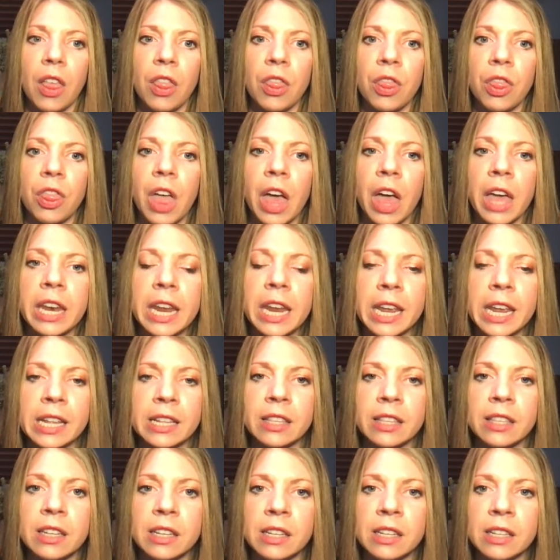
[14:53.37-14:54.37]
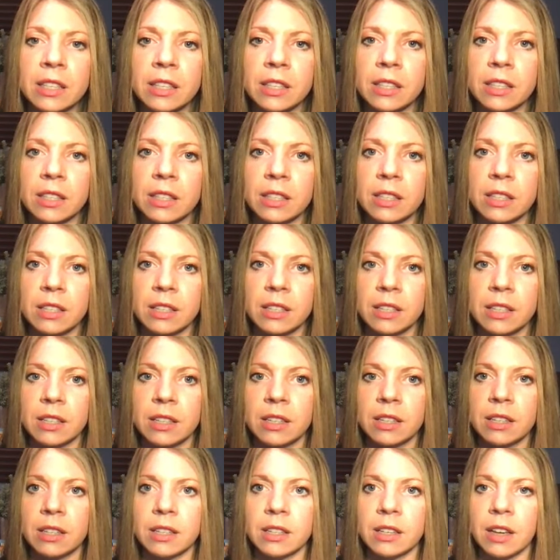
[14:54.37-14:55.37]
an instance
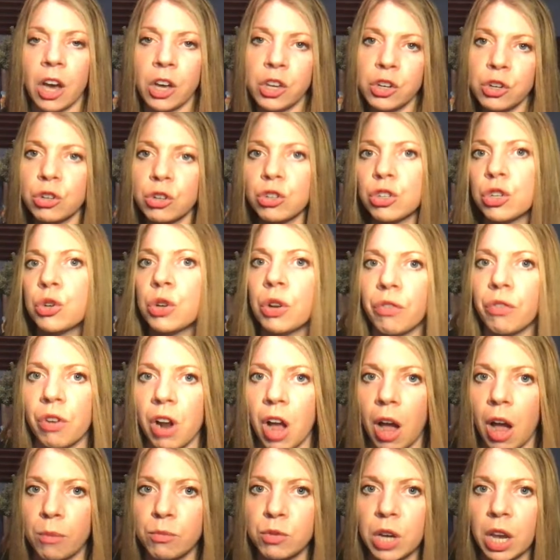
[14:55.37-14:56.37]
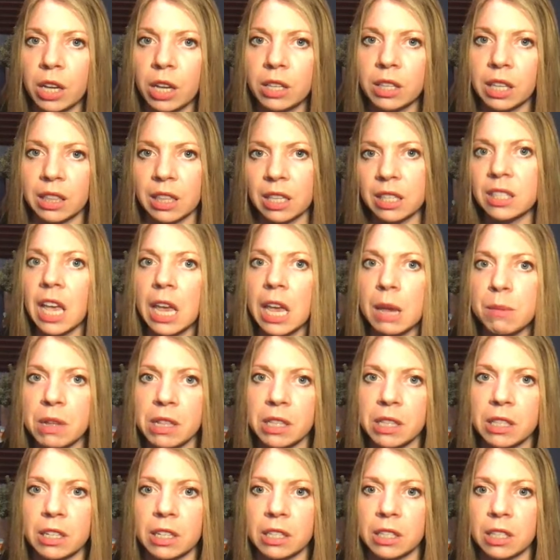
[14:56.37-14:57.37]
under two different objects, like the same
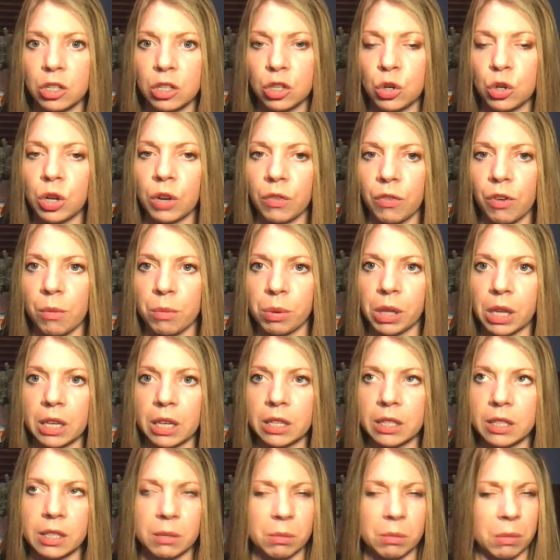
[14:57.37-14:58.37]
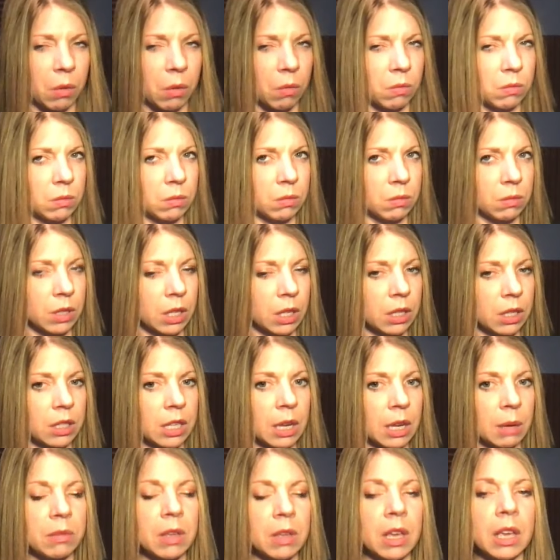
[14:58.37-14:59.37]
instance in two different places. I'm like, is that the
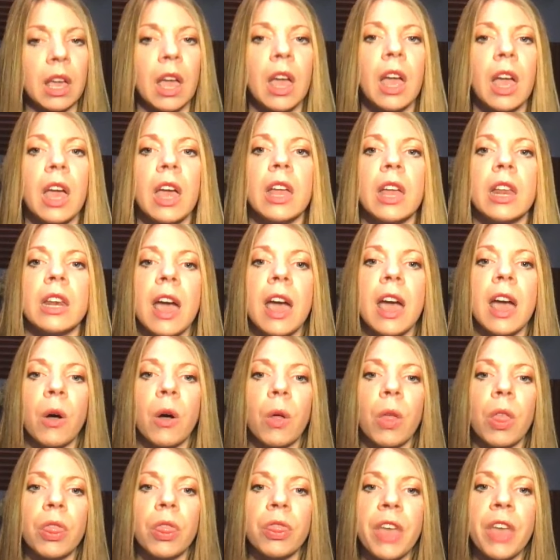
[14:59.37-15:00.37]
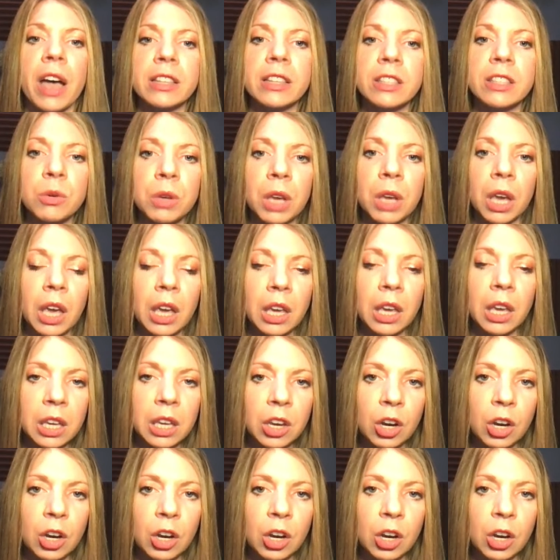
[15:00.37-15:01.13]
same thing? Now, that's okay here